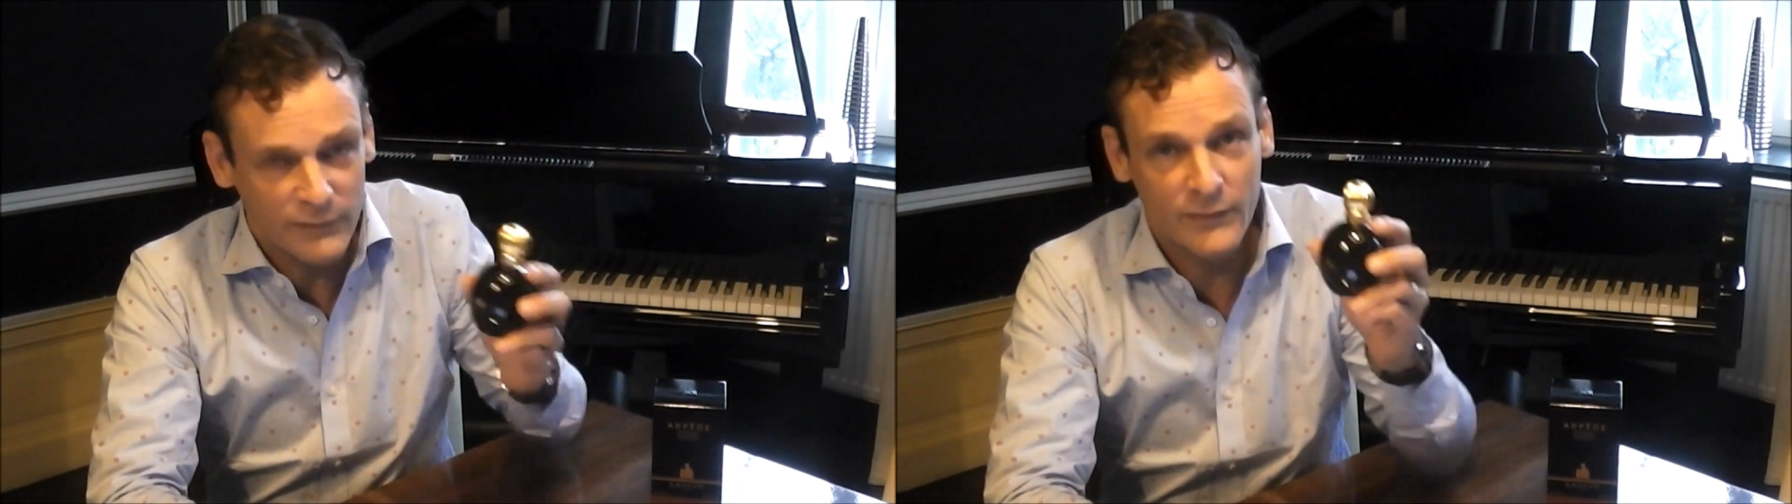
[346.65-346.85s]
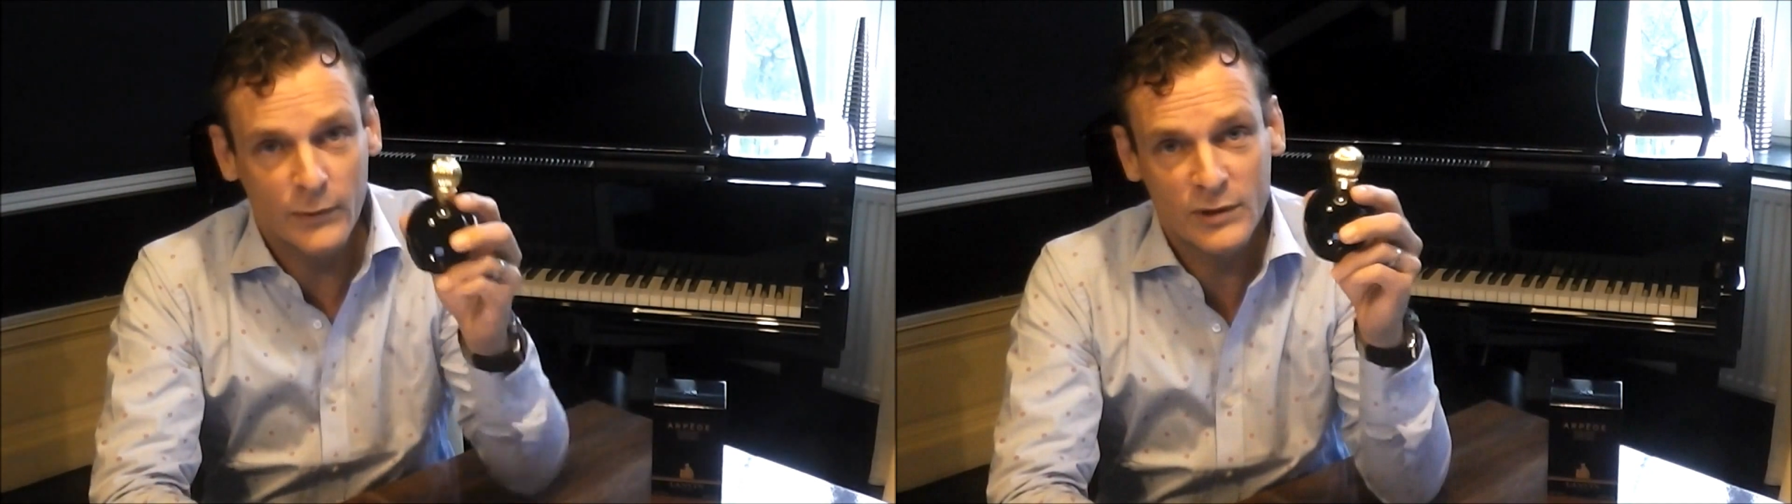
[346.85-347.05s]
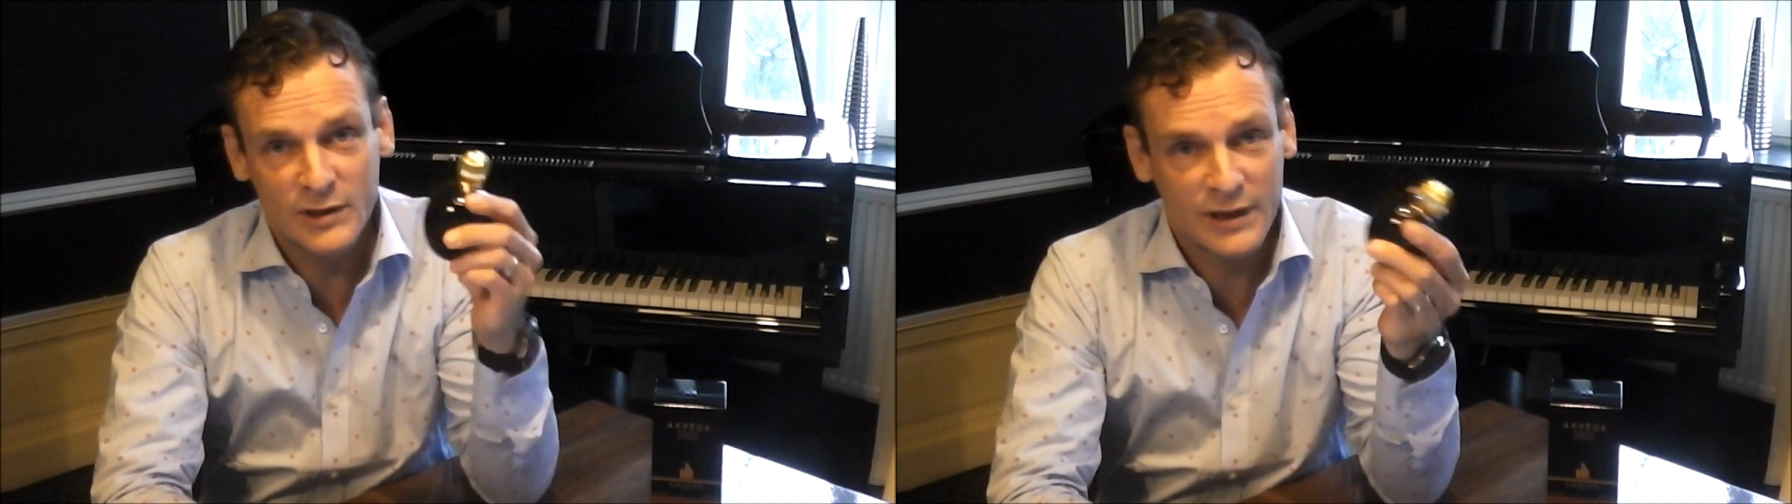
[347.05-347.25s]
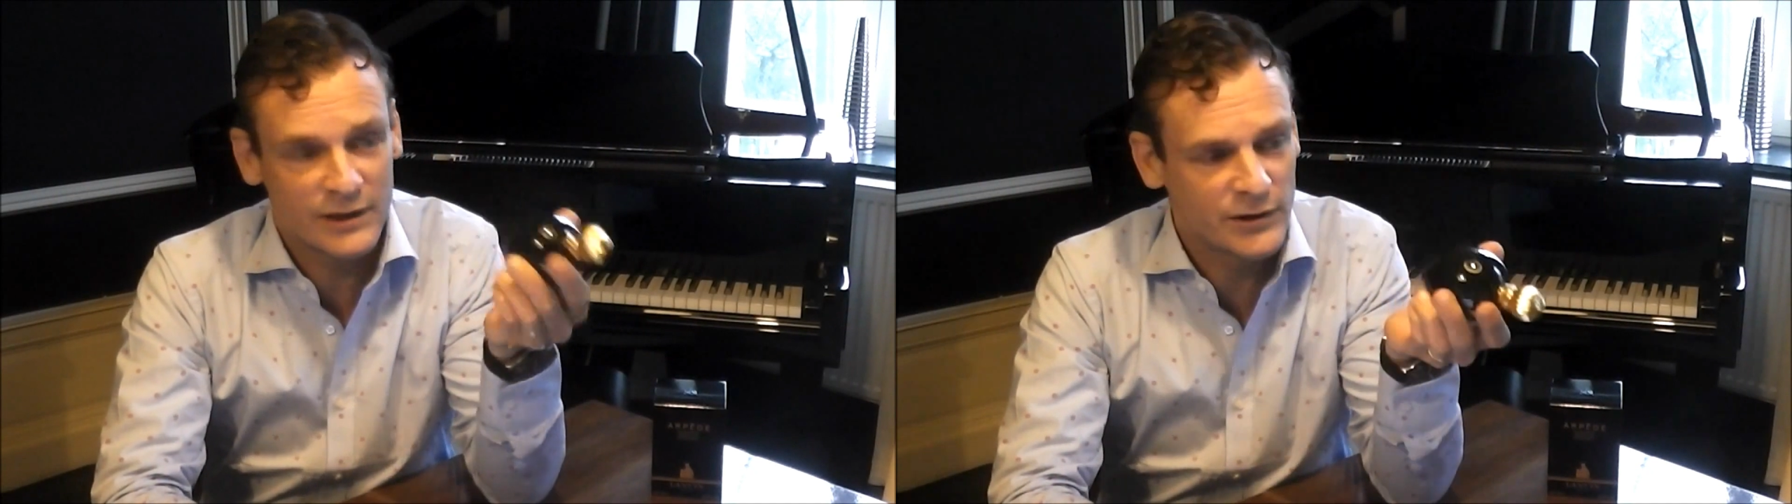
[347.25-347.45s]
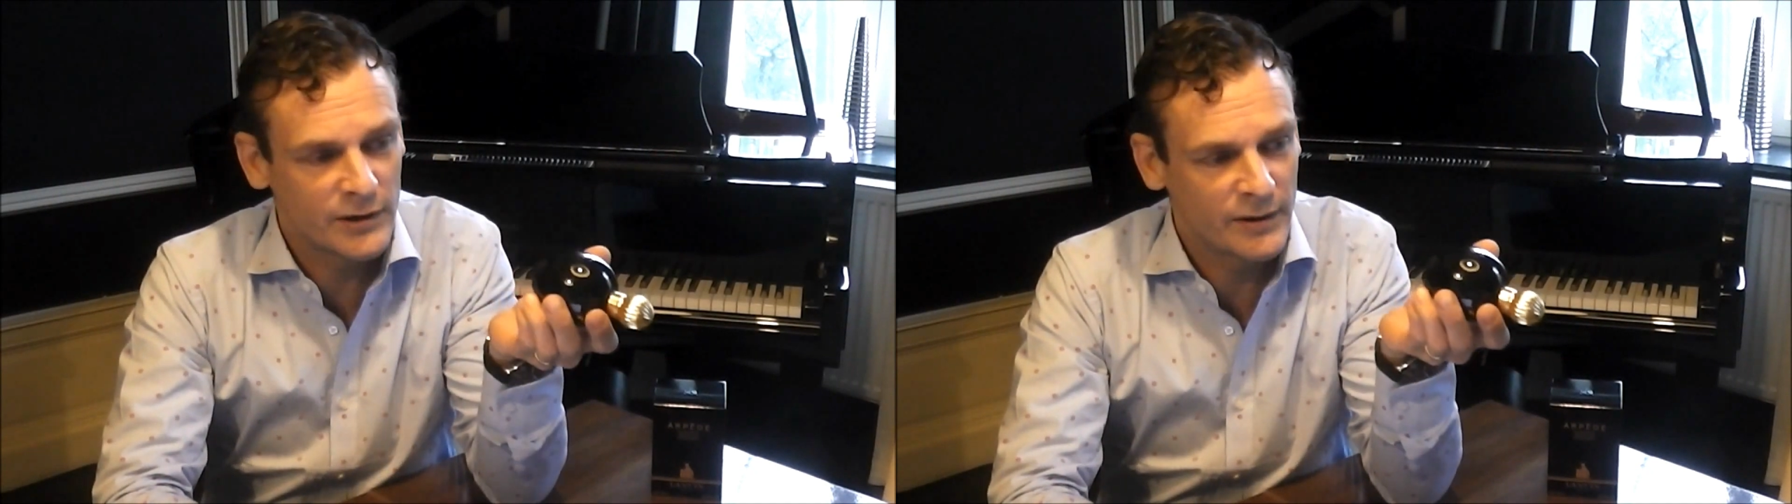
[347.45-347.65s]
for
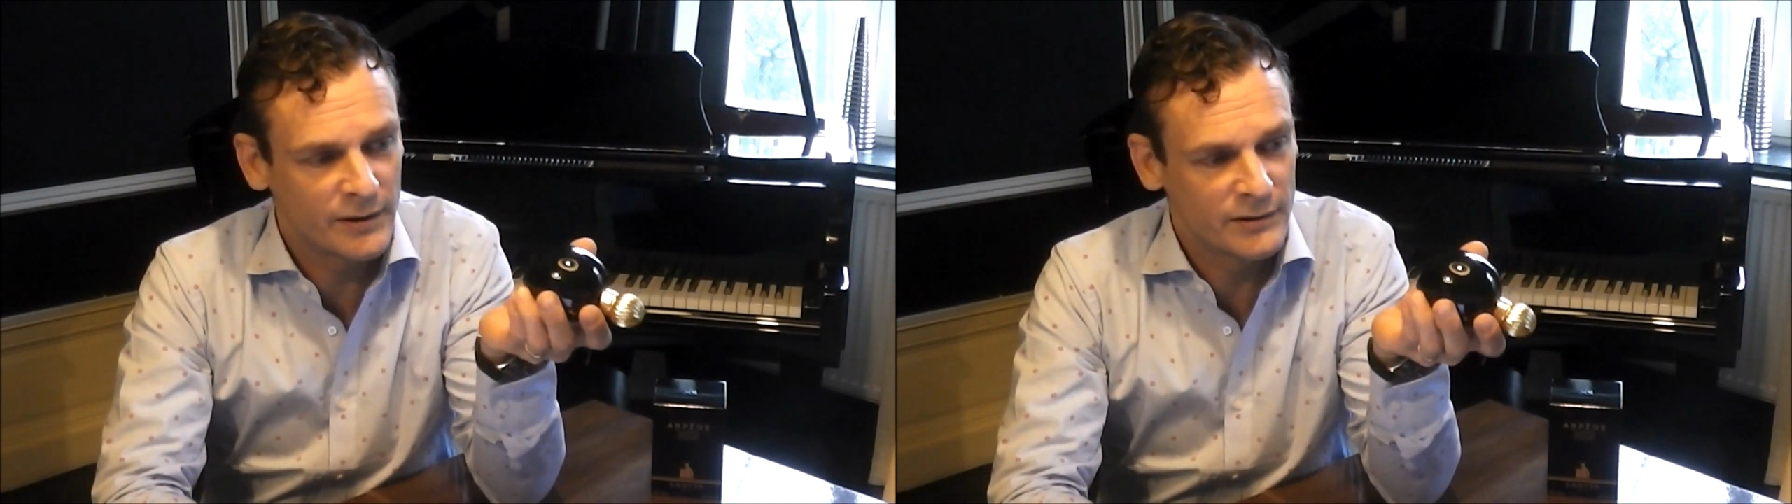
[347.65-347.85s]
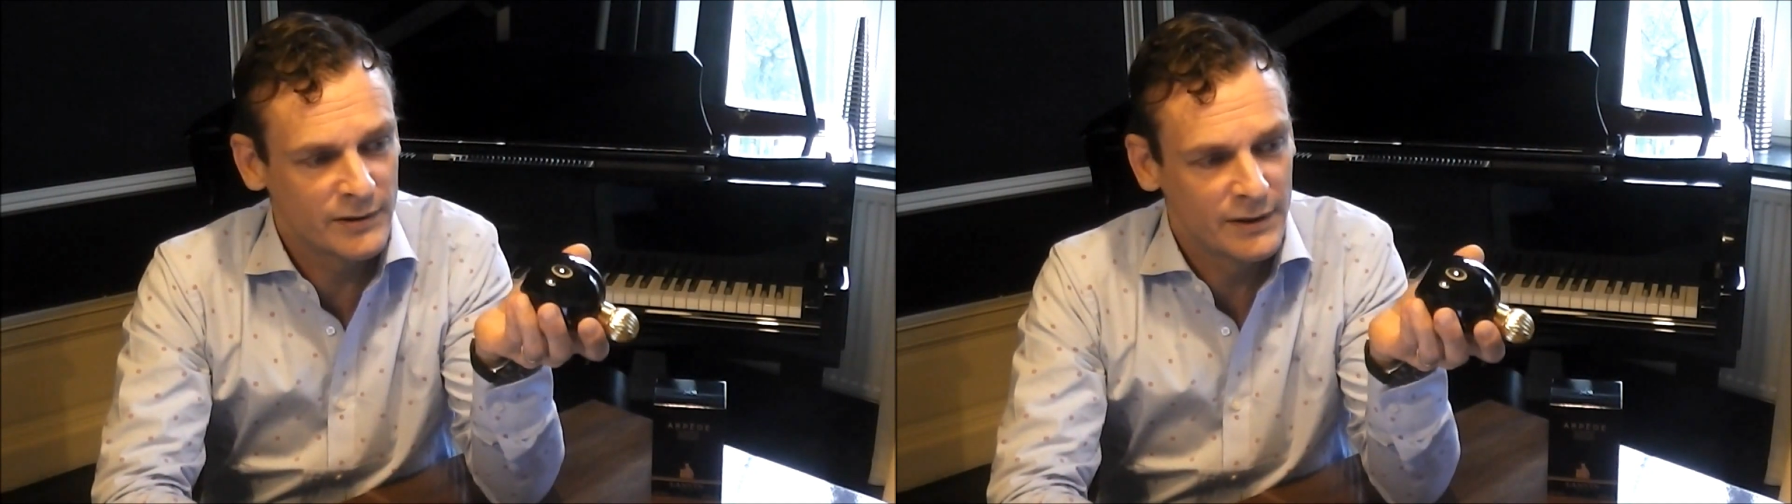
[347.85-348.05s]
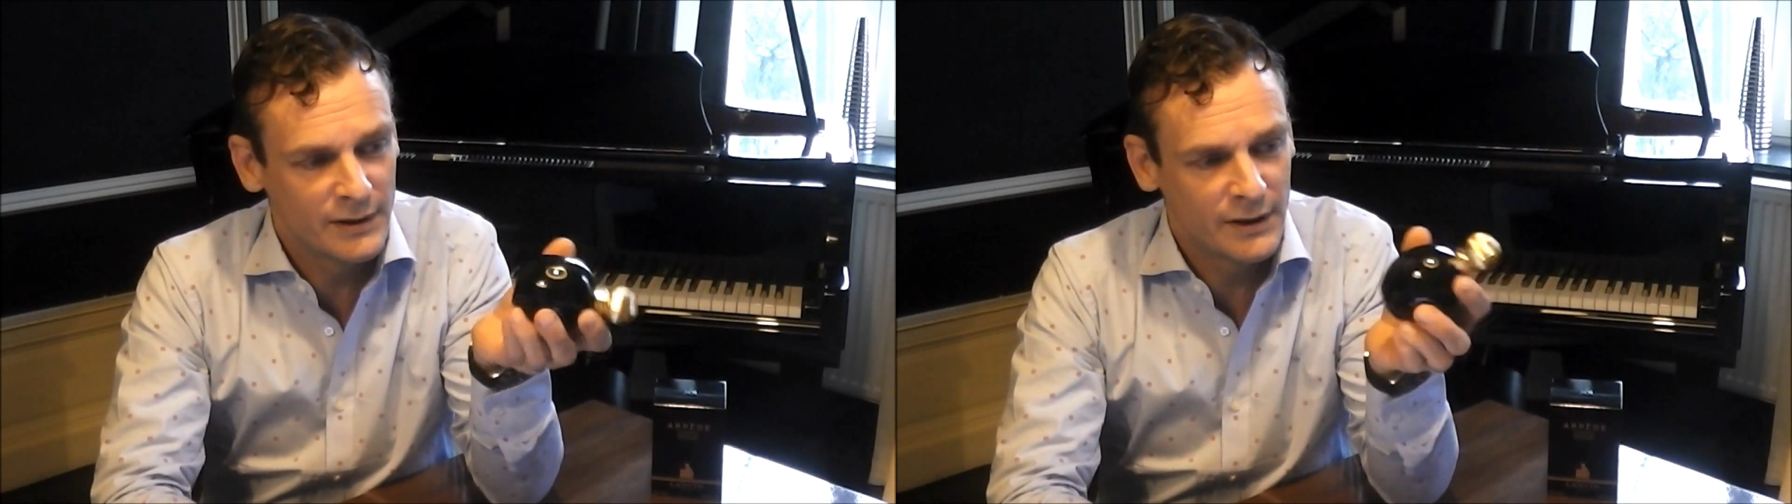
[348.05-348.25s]
46 euros.